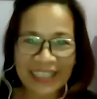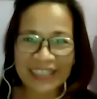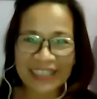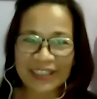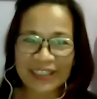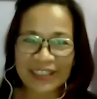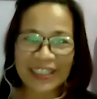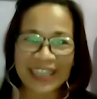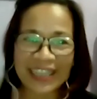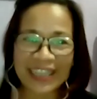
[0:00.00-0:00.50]

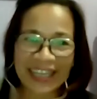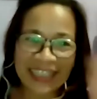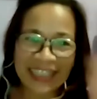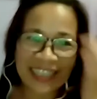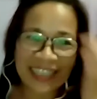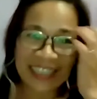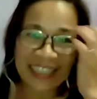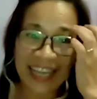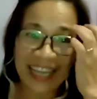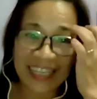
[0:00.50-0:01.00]
Juliana
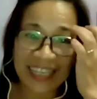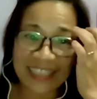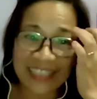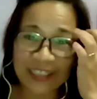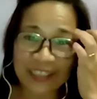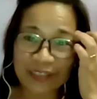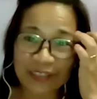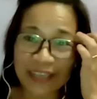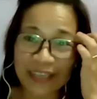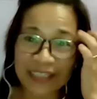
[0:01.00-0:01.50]
and Alex
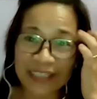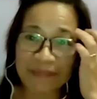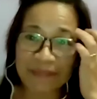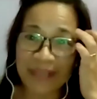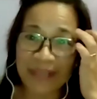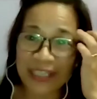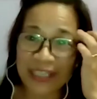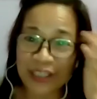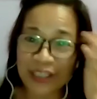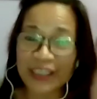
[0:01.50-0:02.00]
already
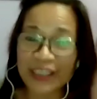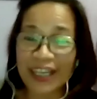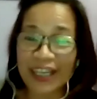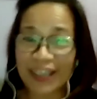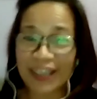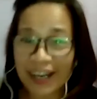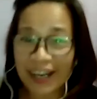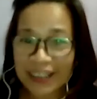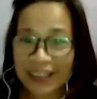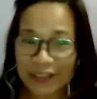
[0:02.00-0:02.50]
mentioned a
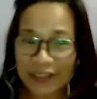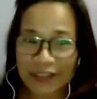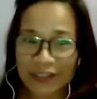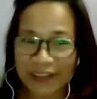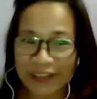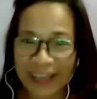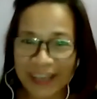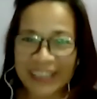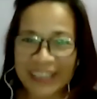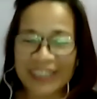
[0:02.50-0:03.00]
lot
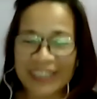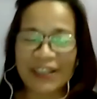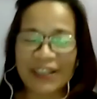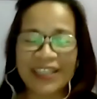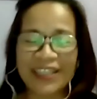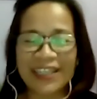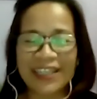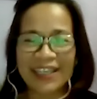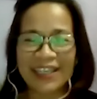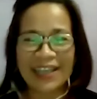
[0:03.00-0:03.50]
already.
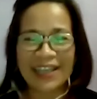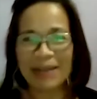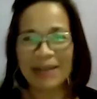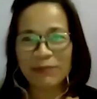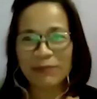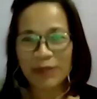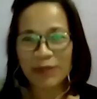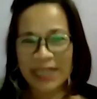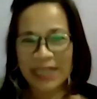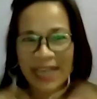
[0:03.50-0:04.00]

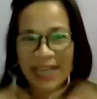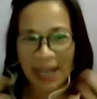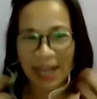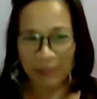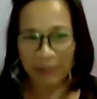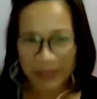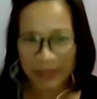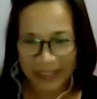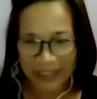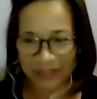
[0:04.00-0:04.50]
I'm really
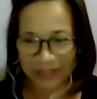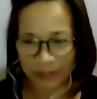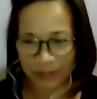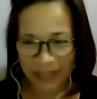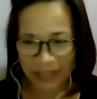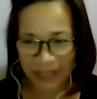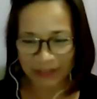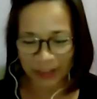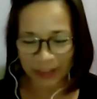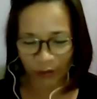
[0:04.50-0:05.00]
happy that we
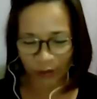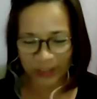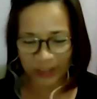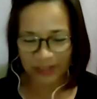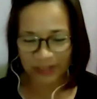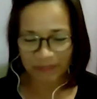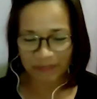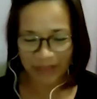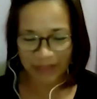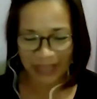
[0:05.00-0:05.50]
have an
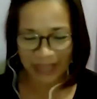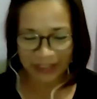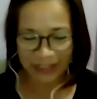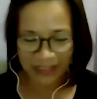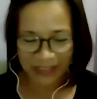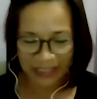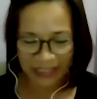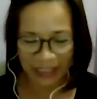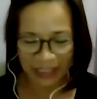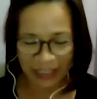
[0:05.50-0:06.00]
awesome
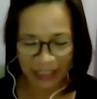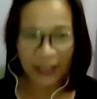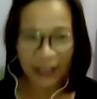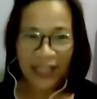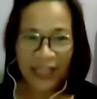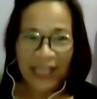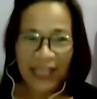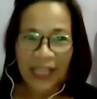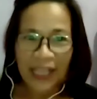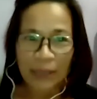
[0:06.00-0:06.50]
panel here.
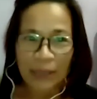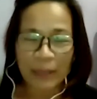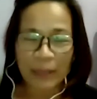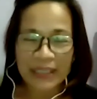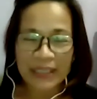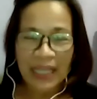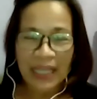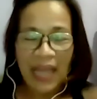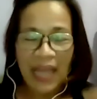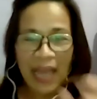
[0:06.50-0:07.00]

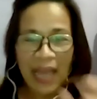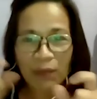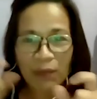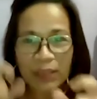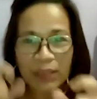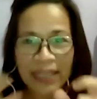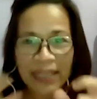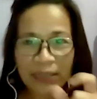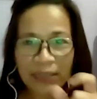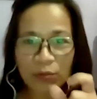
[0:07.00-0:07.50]
But I
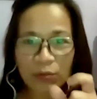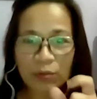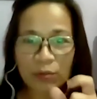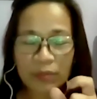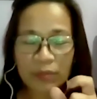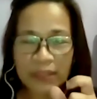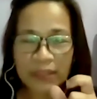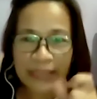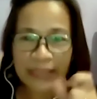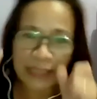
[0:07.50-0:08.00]
would like
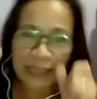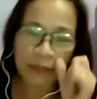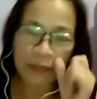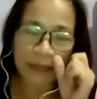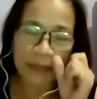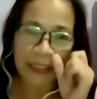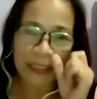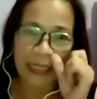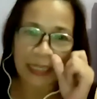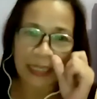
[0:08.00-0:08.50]
to center
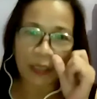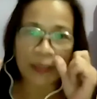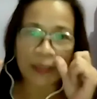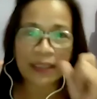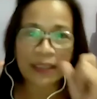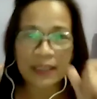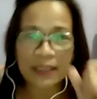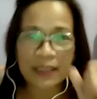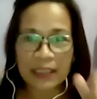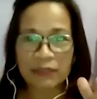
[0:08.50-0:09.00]
again on
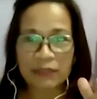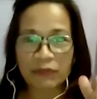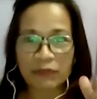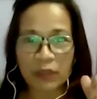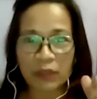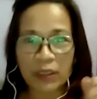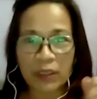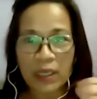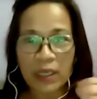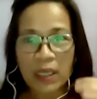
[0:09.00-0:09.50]
the need
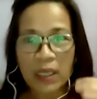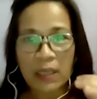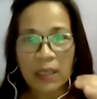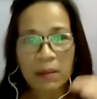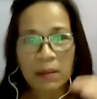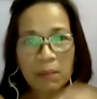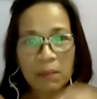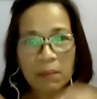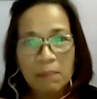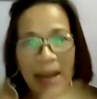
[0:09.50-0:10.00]
for
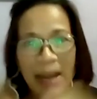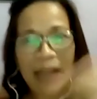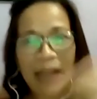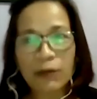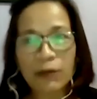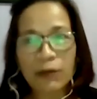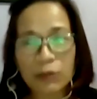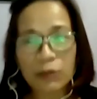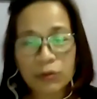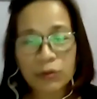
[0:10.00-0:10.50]

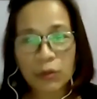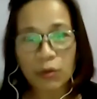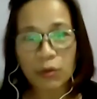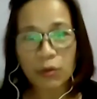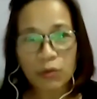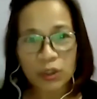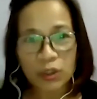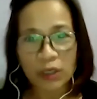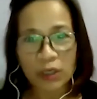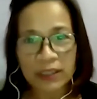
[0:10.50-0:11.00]
macro
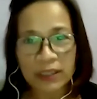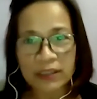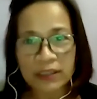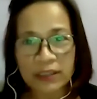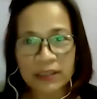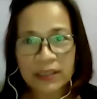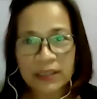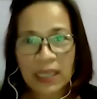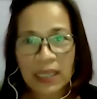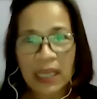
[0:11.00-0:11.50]

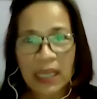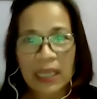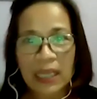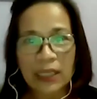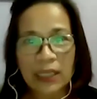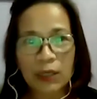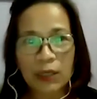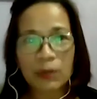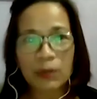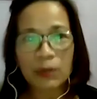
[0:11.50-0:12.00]
solutions,
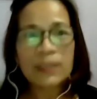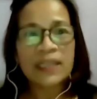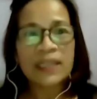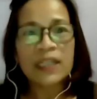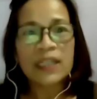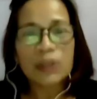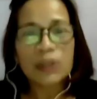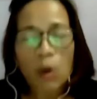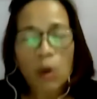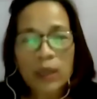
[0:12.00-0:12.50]
you know, the
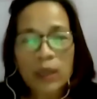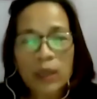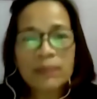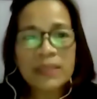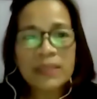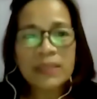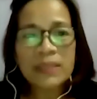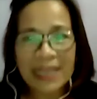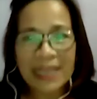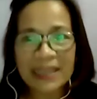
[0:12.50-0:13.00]
norm
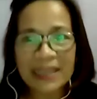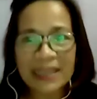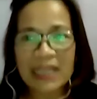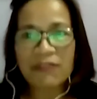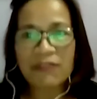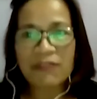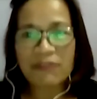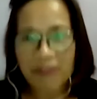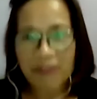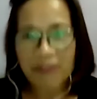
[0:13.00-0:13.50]

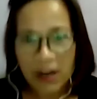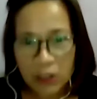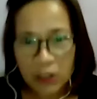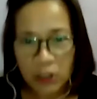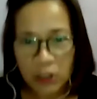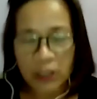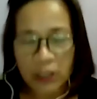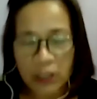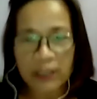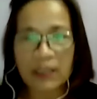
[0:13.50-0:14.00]
setting
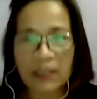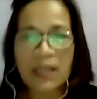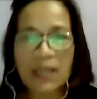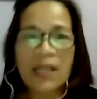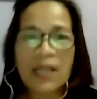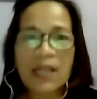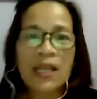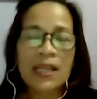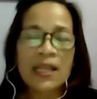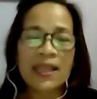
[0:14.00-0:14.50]
function
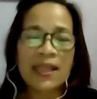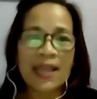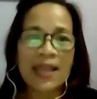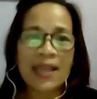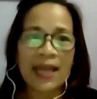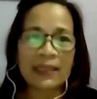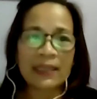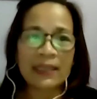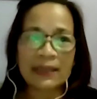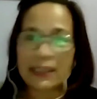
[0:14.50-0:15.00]

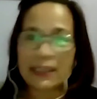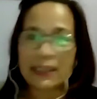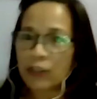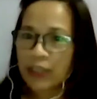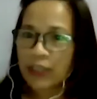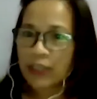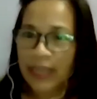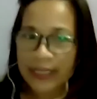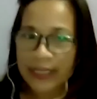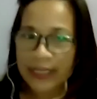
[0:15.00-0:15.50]
that the
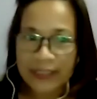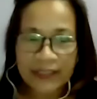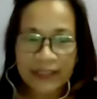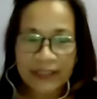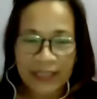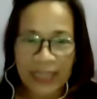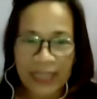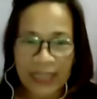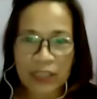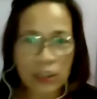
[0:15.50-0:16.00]
United
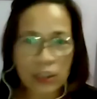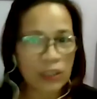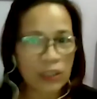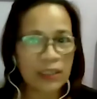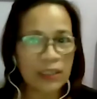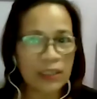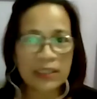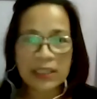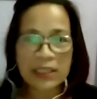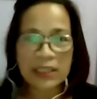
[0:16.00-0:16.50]

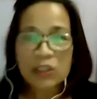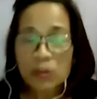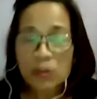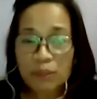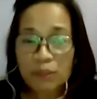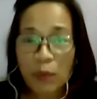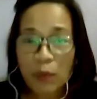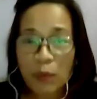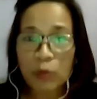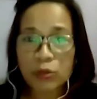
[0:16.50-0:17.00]
Nations is
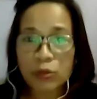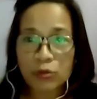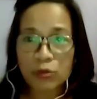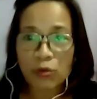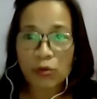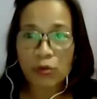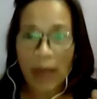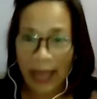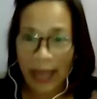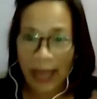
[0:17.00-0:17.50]
supposed
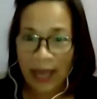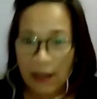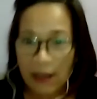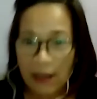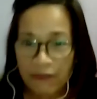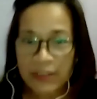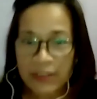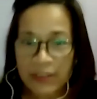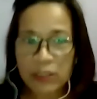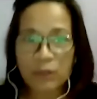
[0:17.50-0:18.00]
to
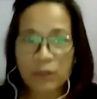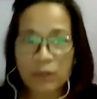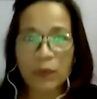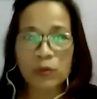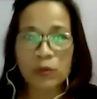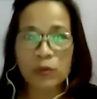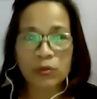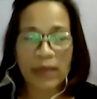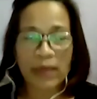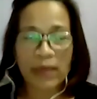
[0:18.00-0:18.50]
have. It's
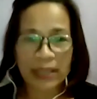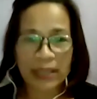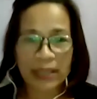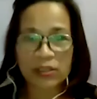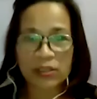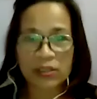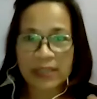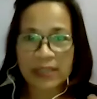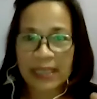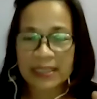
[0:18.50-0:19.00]
supposed to
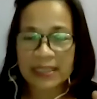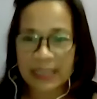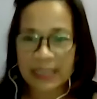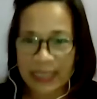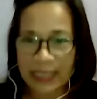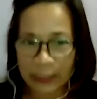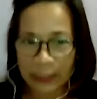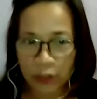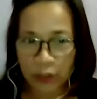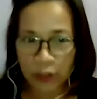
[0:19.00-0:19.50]
exercise
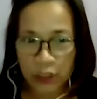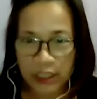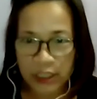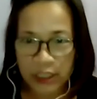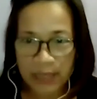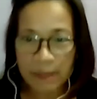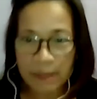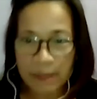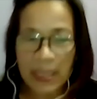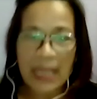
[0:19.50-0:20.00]

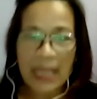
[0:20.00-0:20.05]
leadership.